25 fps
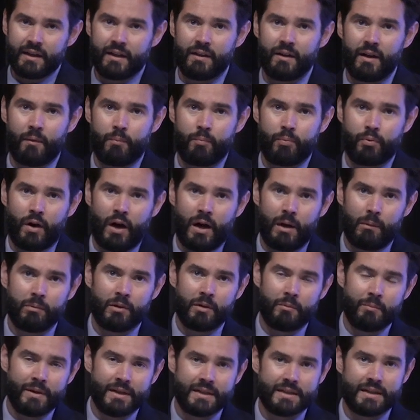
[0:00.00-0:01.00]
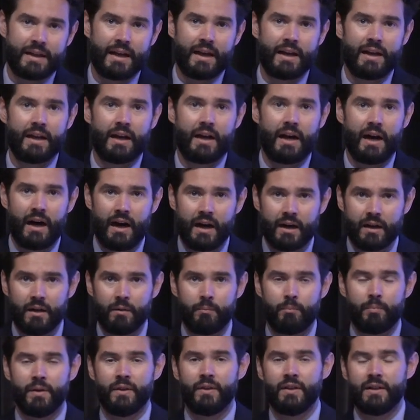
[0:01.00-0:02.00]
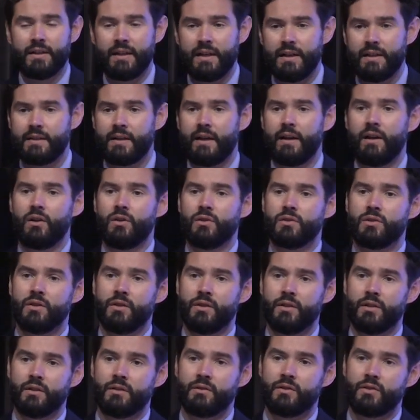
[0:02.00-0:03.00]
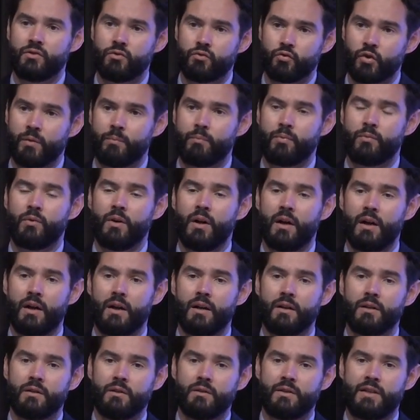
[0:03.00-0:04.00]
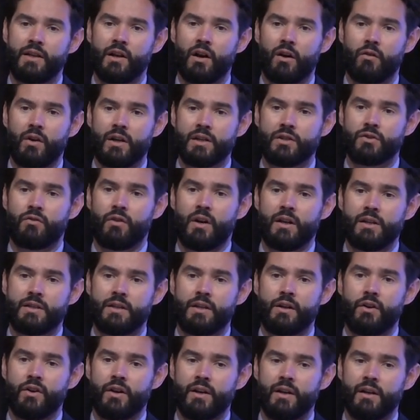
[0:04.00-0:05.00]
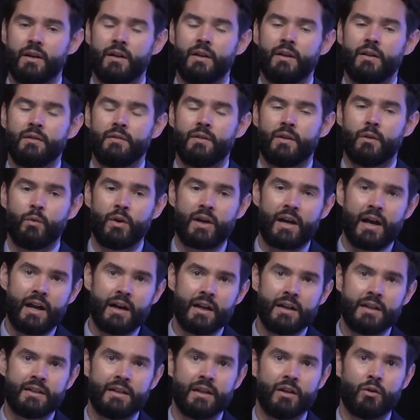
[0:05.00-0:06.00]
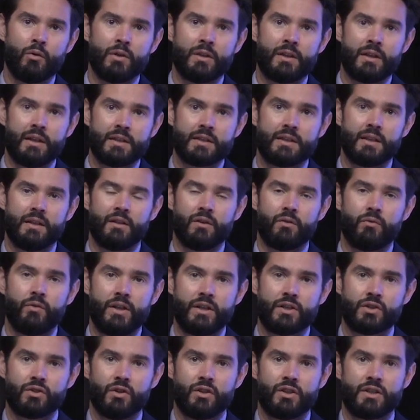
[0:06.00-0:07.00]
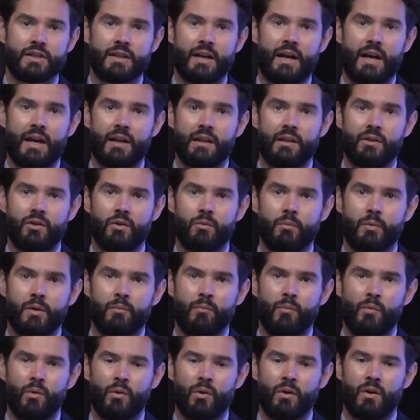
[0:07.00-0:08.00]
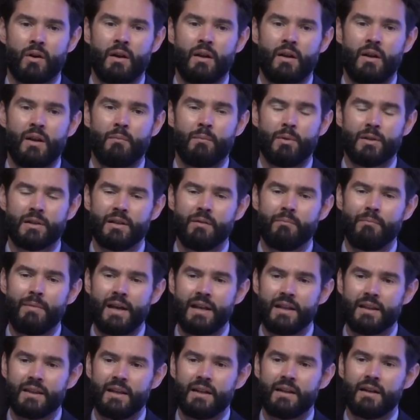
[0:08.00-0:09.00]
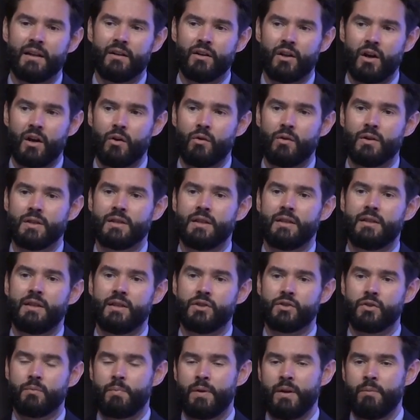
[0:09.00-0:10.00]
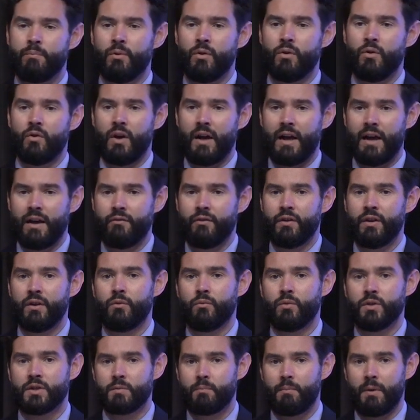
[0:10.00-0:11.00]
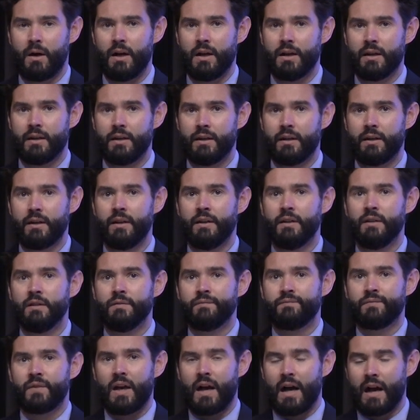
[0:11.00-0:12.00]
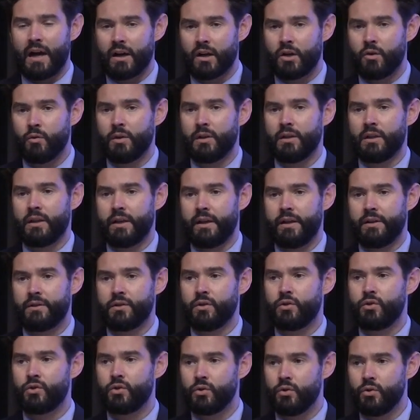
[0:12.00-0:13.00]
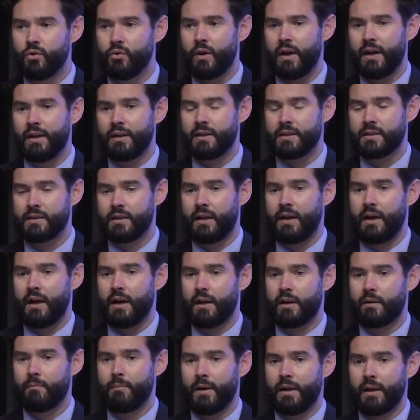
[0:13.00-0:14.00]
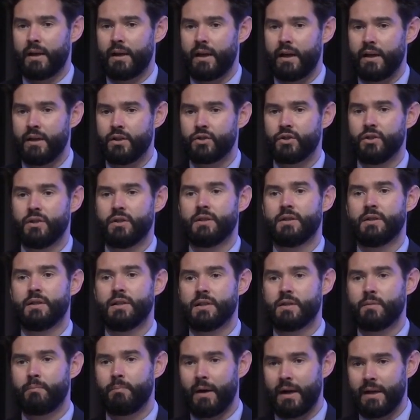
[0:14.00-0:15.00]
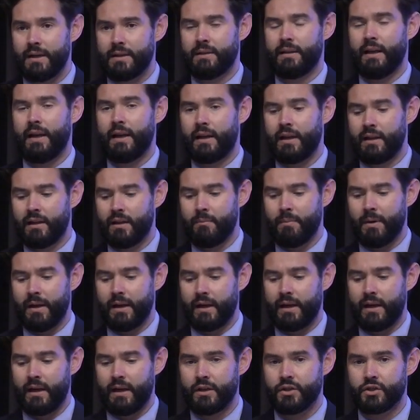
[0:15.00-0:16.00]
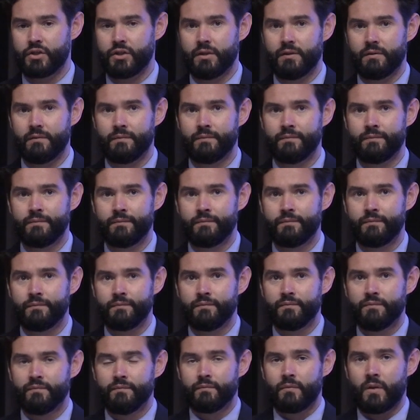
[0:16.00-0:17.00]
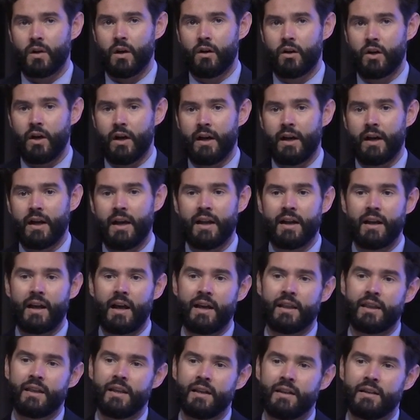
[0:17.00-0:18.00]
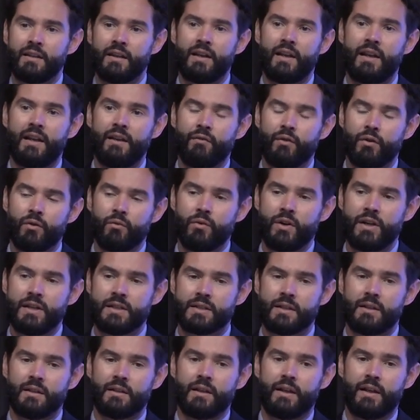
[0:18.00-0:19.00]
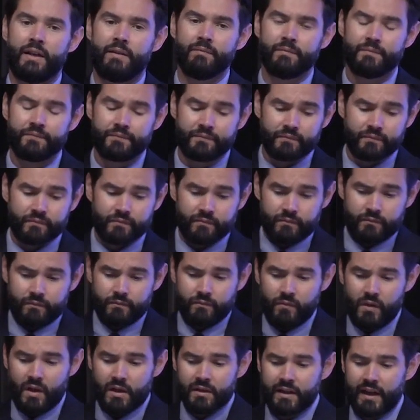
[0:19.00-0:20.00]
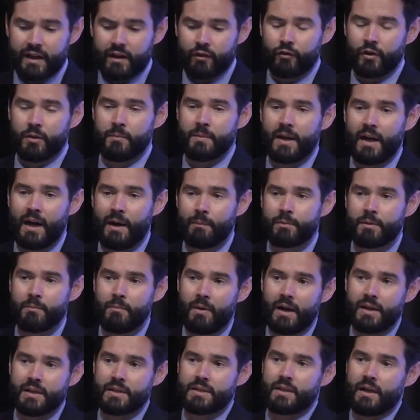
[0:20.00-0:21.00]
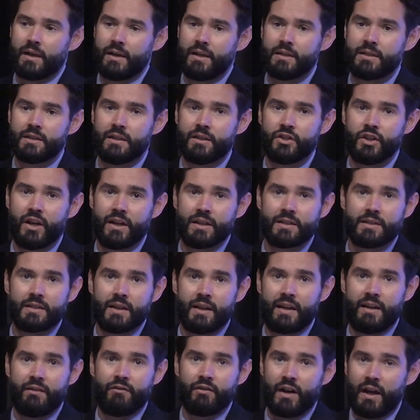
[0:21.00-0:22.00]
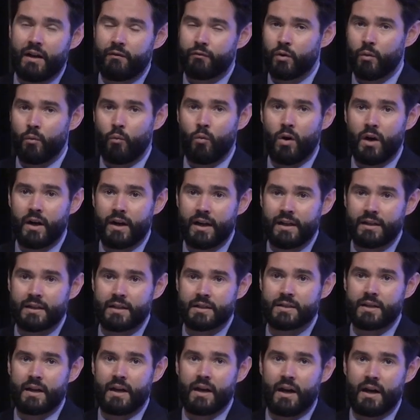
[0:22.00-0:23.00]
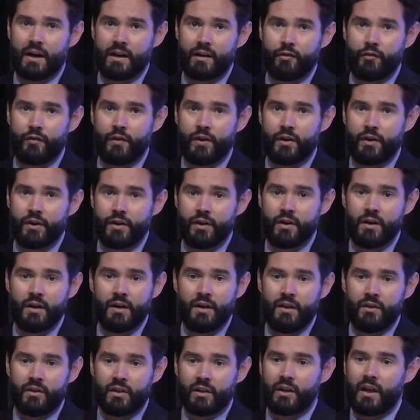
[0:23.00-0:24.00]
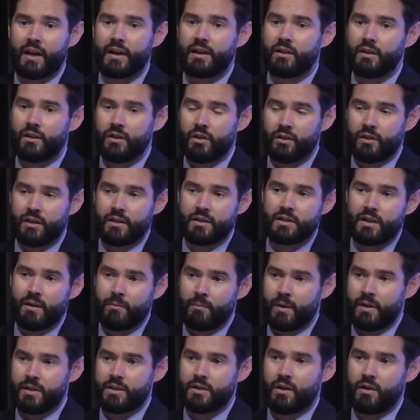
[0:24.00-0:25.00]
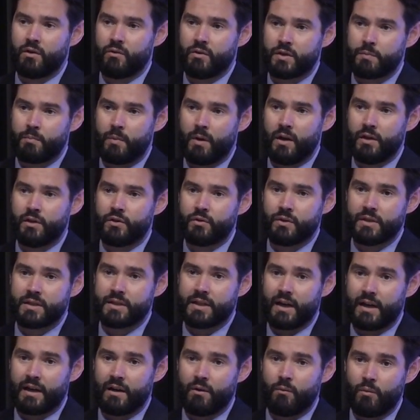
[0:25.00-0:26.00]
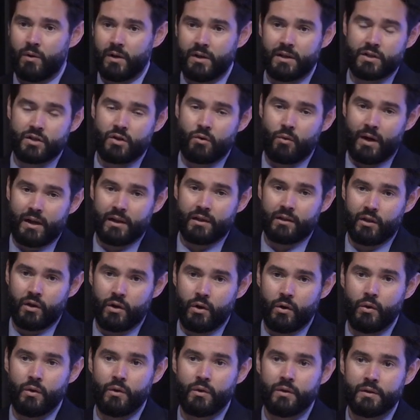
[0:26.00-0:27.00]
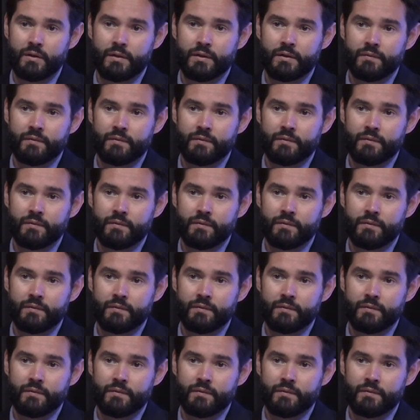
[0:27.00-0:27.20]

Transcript: that a problem is getting caught up in the details of the TRRIP uh, TRS criteria. We kind of deal with this in the research side a little bit more, but the main thing to know is that these are people who haven't responded adequately to two antipsychotic medications despite taking the medication. Okay, and I think that even recently, Data from the optimized study suggests that even after one antipsychotic failure, the likelihood that somebody's going to respond to a second one is quite low.